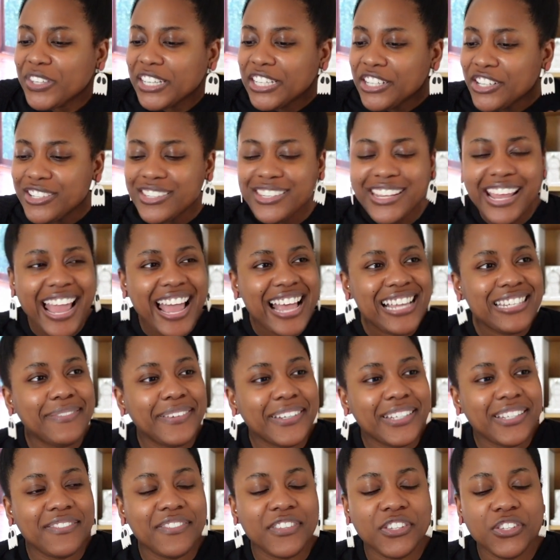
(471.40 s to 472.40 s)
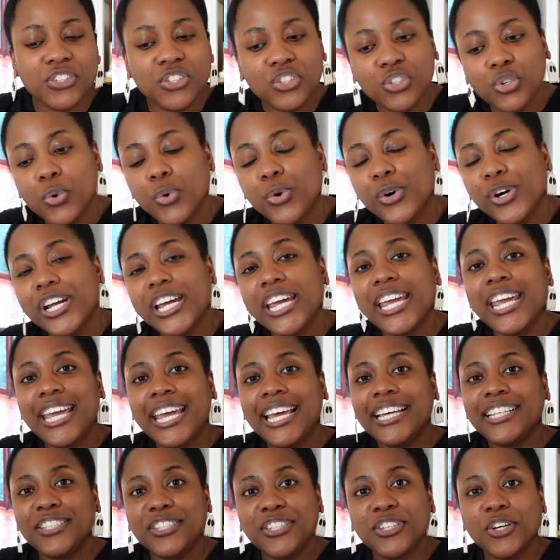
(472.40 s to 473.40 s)
just aspects of the story.
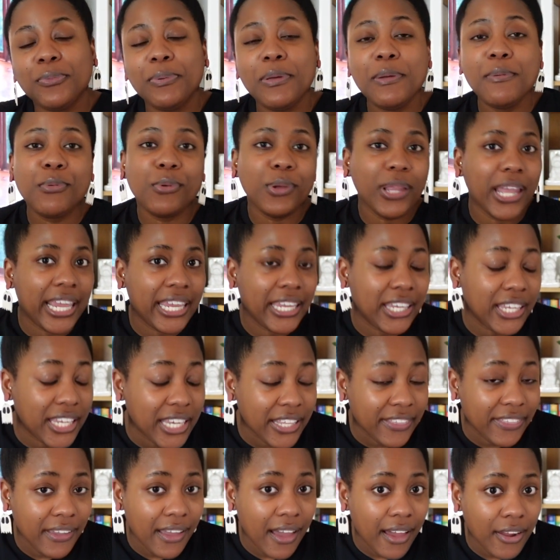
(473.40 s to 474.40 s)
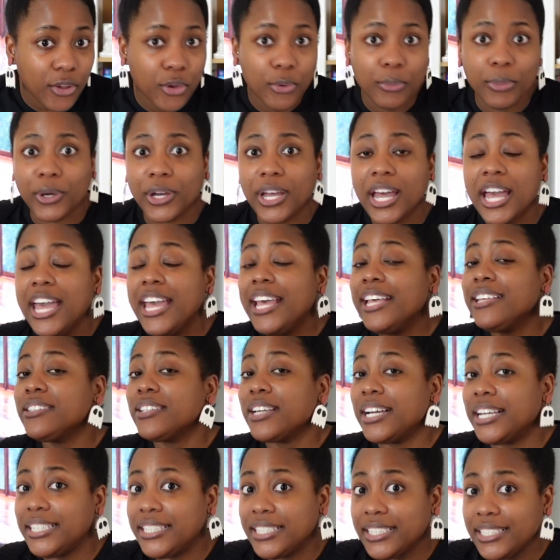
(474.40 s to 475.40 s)
And so people were like, get the audiobook.
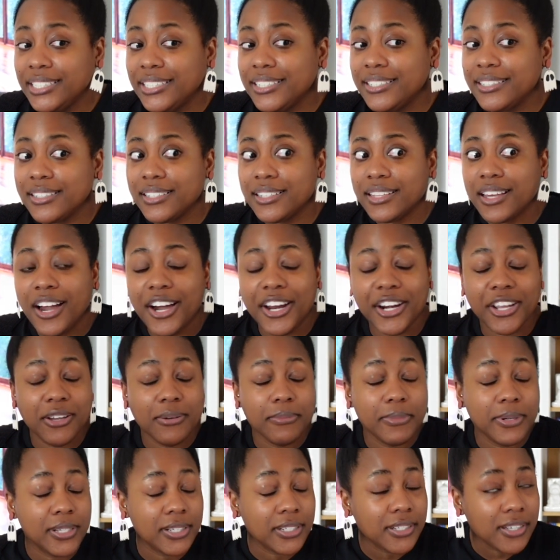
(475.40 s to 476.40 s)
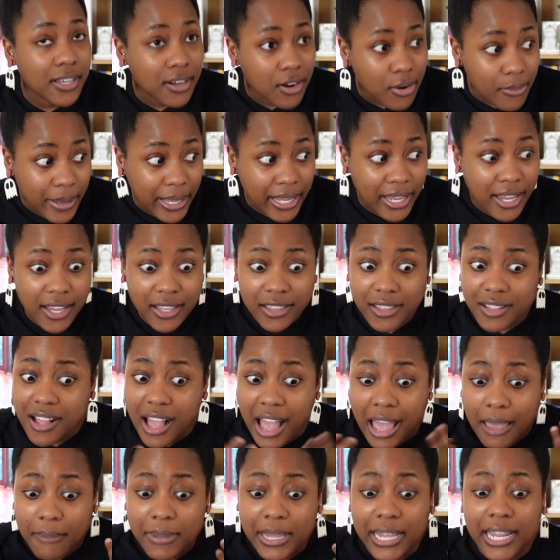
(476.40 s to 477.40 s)
So I did listen to the audiobook. And oh my God,
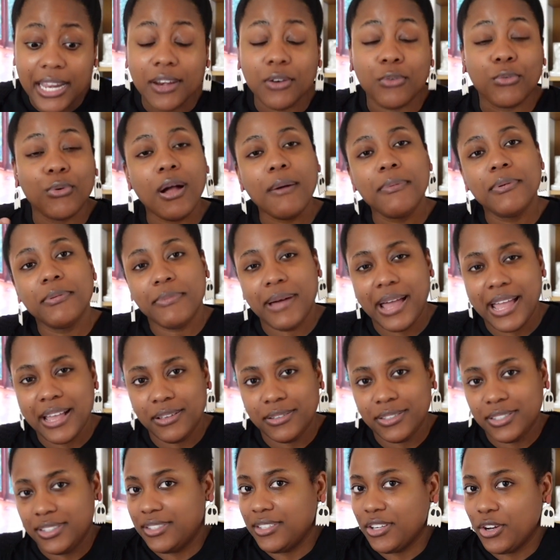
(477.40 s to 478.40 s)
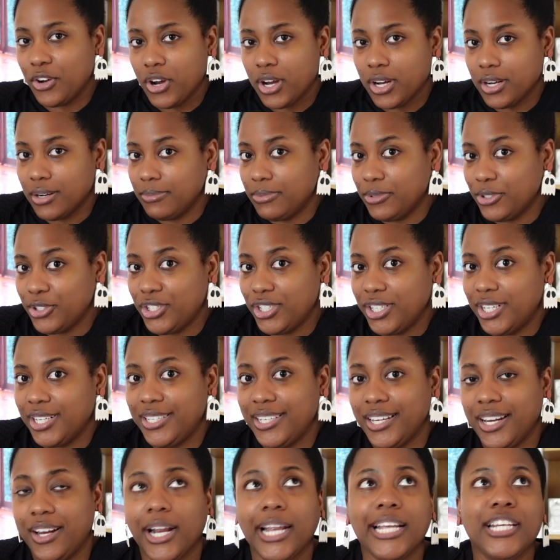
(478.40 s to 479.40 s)
I mean, Robin Miles is incredible. She
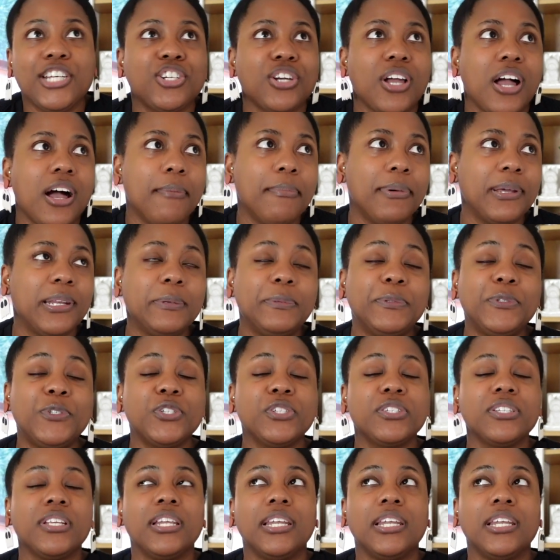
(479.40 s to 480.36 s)
does a great job, but it was just a